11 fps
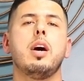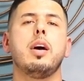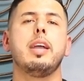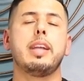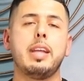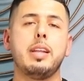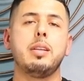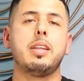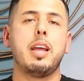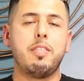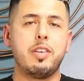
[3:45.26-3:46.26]
it can
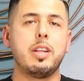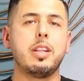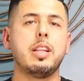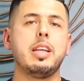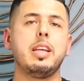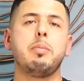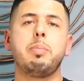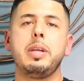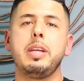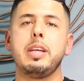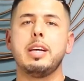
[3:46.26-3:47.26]
definitely
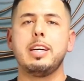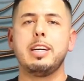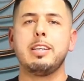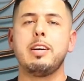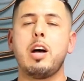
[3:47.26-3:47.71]
be an